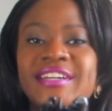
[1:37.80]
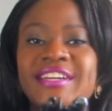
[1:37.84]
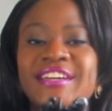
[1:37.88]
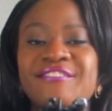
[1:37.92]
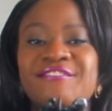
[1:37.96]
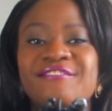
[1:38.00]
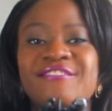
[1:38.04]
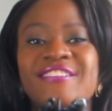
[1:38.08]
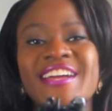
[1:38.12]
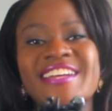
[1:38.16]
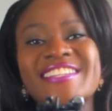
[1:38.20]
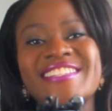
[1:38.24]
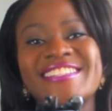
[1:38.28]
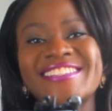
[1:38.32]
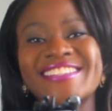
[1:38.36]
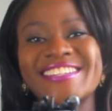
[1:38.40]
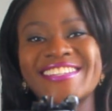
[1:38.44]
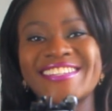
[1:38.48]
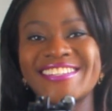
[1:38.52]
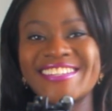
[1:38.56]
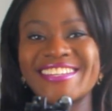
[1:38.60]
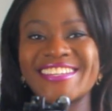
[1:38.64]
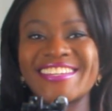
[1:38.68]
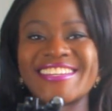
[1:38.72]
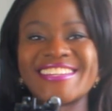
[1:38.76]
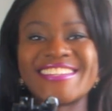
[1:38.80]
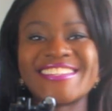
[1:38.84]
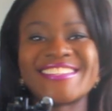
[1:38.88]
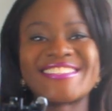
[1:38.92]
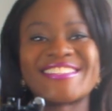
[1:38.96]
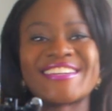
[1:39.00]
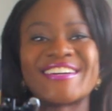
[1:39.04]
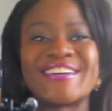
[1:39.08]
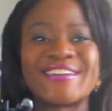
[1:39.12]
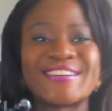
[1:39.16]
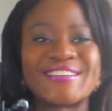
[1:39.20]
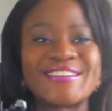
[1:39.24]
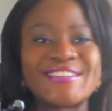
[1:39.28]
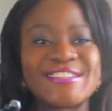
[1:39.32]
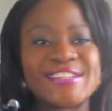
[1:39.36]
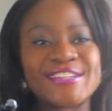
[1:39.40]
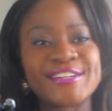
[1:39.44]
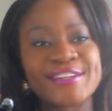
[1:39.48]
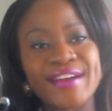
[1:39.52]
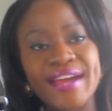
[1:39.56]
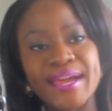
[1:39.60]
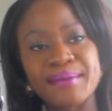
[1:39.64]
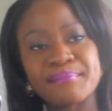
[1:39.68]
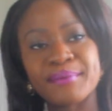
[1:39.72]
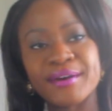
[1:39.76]
to invest in is a good
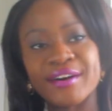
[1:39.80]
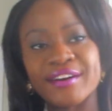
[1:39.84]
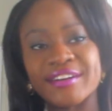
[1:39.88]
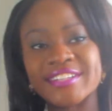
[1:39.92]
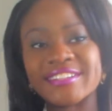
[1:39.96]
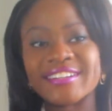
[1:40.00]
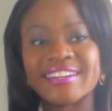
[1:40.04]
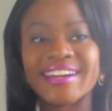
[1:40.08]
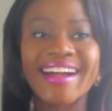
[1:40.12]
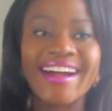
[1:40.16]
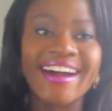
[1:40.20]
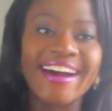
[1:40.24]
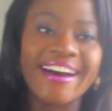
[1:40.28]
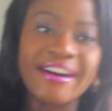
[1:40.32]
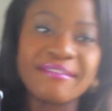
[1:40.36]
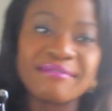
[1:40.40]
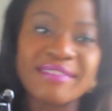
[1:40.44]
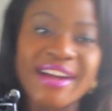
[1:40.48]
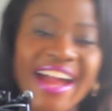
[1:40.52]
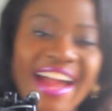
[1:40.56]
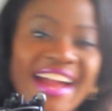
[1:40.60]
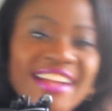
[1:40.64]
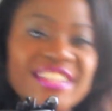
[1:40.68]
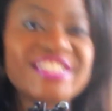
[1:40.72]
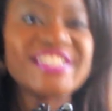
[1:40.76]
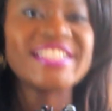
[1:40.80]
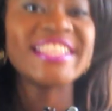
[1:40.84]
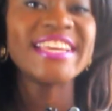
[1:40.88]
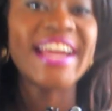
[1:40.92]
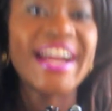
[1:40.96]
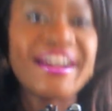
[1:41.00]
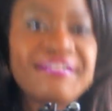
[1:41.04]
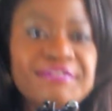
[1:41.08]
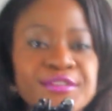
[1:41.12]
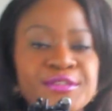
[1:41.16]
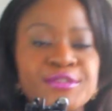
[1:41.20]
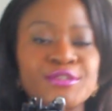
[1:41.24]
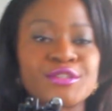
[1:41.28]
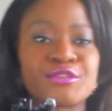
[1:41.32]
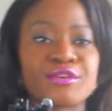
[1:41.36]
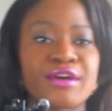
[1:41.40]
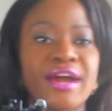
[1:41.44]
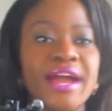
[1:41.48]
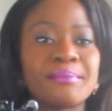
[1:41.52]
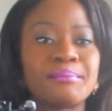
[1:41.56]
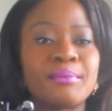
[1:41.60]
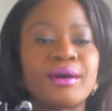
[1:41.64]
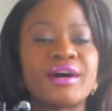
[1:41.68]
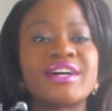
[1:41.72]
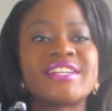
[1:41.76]
tripod. I actually have two
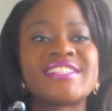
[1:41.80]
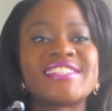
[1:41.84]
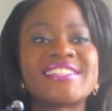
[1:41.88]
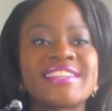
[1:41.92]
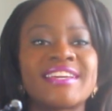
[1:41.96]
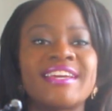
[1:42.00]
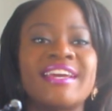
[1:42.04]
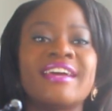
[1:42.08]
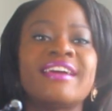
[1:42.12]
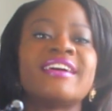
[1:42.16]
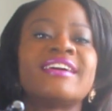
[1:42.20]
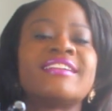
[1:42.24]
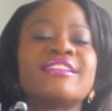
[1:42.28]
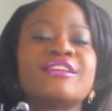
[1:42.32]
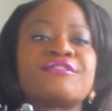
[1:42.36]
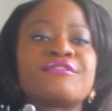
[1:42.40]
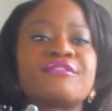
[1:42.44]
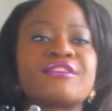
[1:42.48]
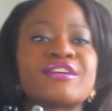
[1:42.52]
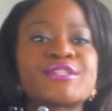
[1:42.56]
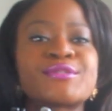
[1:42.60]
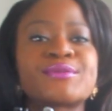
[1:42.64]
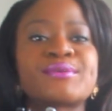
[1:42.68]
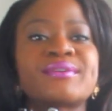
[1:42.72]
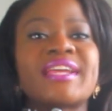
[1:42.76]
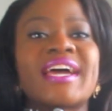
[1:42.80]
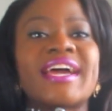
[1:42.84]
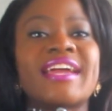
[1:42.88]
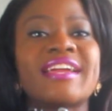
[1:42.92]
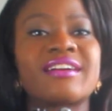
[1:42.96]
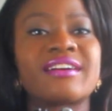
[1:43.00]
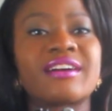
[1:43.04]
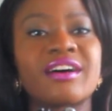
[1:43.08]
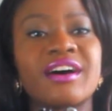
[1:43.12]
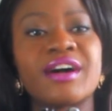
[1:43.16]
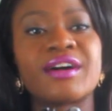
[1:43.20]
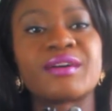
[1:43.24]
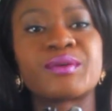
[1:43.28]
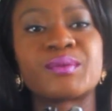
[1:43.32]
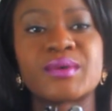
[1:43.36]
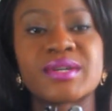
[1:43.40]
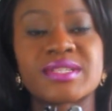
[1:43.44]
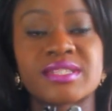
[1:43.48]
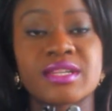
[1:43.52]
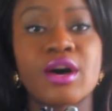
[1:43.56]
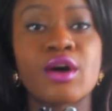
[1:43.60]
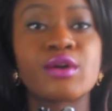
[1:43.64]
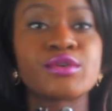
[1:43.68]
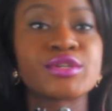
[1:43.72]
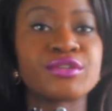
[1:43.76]
tripods. The first one I got
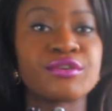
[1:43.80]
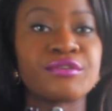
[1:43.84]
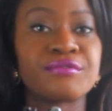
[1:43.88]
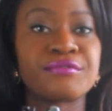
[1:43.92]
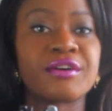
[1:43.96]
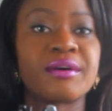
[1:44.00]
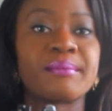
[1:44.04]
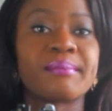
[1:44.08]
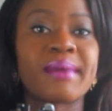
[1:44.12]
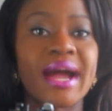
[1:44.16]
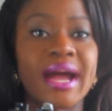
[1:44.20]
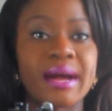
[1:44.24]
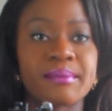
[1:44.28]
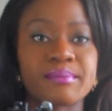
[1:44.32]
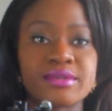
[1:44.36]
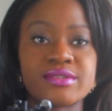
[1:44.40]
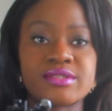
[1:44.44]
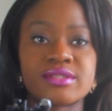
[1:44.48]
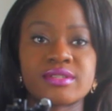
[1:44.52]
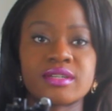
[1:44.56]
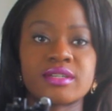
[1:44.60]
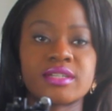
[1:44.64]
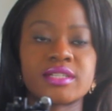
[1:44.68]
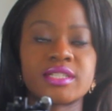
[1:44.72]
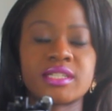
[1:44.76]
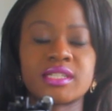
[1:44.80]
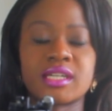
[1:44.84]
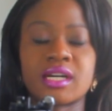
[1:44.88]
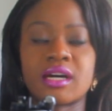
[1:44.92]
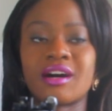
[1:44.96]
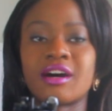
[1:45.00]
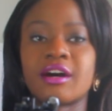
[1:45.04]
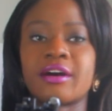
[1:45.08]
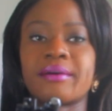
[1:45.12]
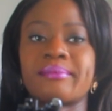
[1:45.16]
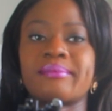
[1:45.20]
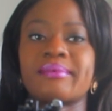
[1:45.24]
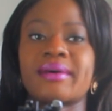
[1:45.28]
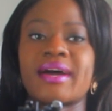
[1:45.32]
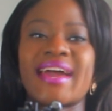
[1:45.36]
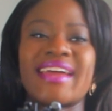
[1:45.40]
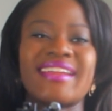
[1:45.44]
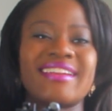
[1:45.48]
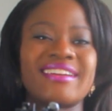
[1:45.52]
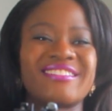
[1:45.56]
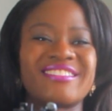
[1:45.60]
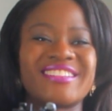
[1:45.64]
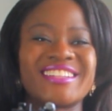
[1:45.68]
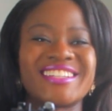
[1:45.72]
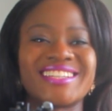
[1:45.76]
was also from Amazon. I
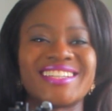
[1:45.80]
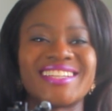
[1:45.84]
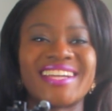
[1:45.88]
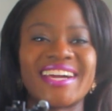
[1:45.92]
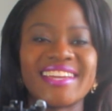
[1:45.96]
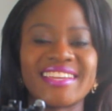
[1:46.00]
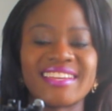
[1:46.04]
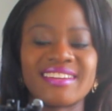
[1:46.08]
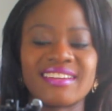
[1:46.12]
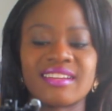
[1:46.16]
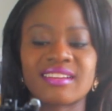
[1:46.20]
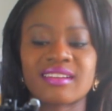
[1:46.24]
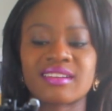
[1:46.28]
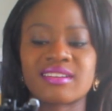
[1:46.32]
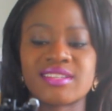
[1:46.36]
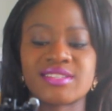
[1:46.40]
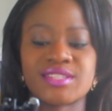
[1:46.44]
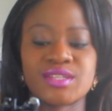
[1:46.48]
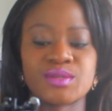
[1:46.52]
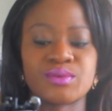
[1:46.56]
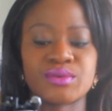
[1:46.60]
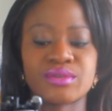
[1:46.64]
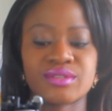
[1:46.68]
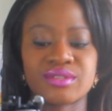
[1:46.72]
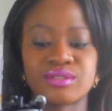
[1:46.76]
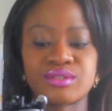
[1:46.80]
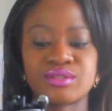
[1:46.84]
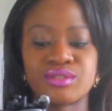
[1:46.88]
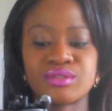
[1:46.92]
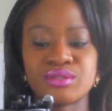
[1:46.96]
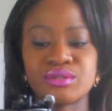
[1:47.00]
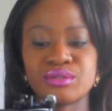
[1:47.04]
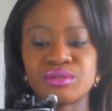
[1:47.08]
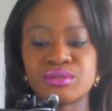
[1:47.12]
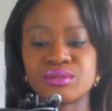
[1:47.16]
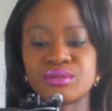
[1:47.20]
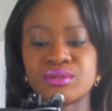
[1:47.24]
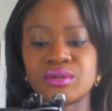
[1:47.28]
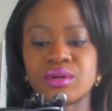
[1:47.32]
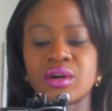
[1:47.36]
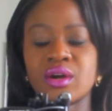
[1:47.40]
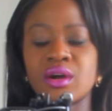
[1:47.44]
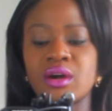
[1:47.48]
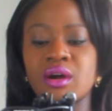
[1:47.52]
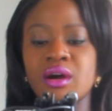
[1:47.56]
didn't really like it because it was too